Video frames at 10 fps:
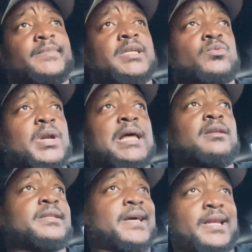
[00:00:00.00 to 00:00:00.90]
is when I
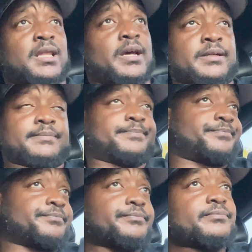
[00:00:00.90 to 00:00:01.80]
looked at it like,
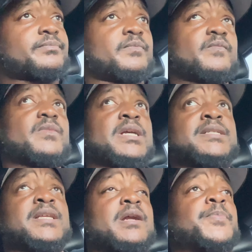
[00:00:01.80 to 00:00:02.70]

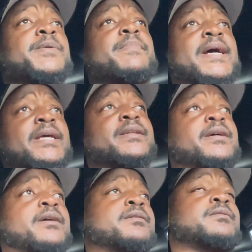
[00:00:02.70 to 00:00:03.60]
instead of putting back in
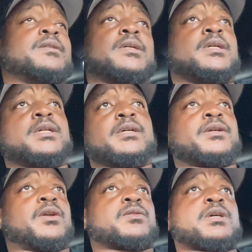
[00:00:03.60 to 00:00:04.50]
there,
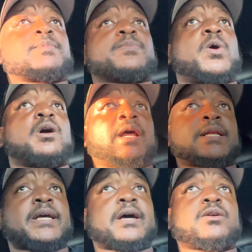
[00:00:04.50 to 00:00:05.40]
you know, something small like
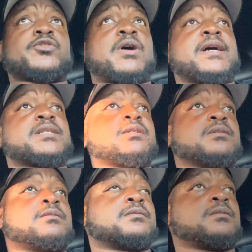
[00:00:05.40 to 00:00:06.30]
that, or trying
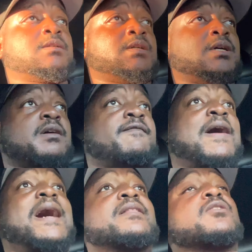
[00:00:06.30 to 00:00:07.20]
to
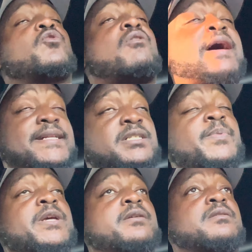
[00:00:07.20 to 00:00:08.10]
find the right
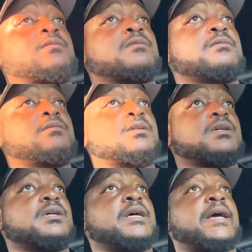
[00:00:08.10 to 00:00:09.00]
speakers
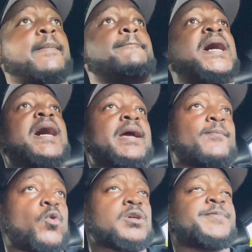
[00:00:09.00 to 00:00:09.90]
and buying
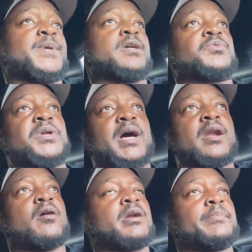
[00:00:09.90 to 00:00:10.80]
more speakers when I had
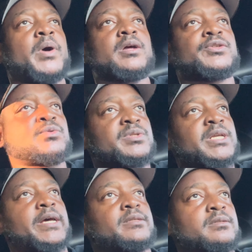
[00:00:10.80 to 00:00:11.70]
already bought 2
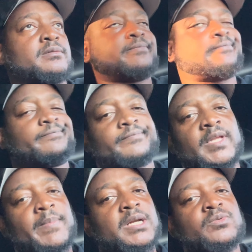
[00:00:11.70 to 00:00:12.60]
sets,
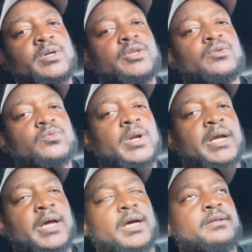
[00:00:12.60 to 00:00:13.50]
might as well use what I
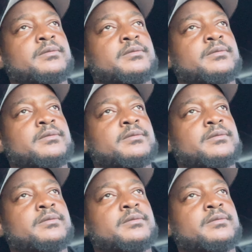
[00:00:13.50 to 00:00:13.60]
got.